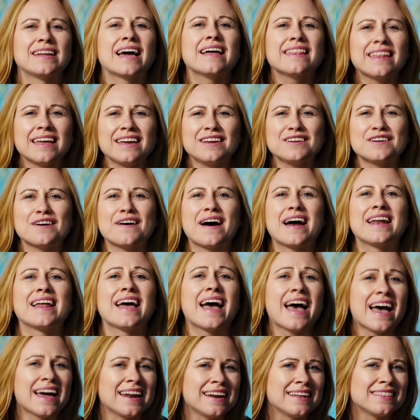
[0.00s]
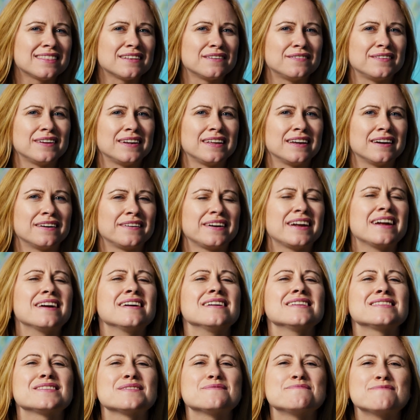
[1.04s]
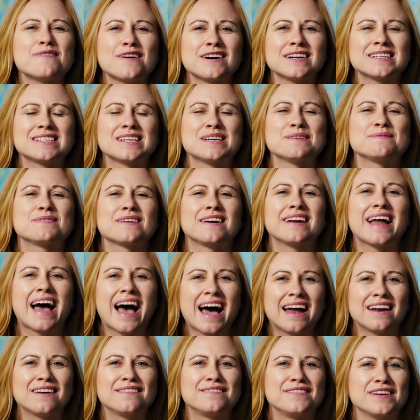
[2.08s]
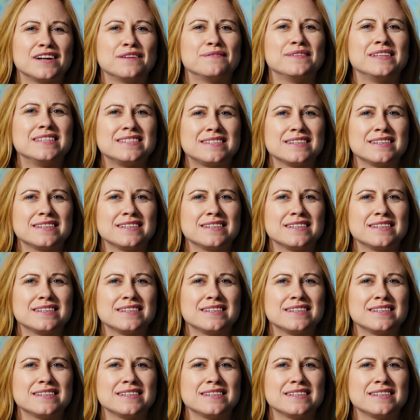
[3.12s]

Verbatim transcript: Now that you know how to edit the video, here are some more tips on how to film in